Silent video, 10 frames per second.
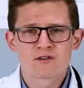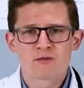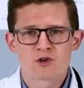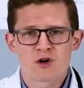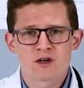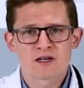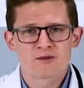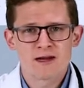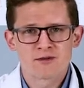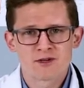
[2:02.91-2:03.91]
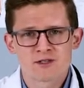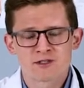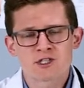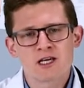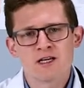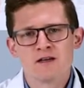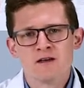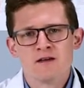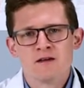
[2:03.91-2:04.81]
of them crawling around on their skin.